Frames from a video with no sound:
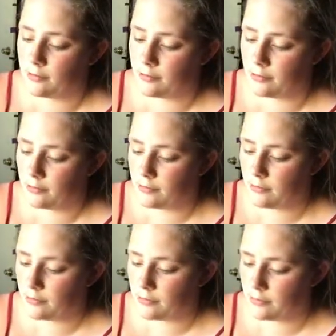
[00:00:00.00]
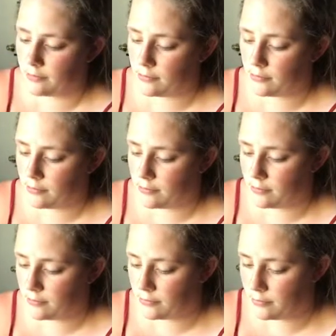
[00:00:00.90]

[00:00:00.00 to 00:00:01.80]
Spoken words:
Nobody speaks.